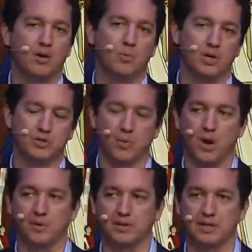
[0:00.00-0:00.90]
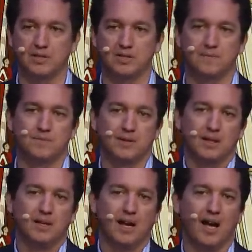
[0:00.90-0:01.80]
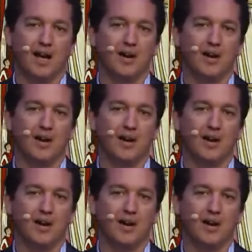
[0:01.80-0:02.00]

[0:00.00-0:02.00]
What's wrong with this? Uh,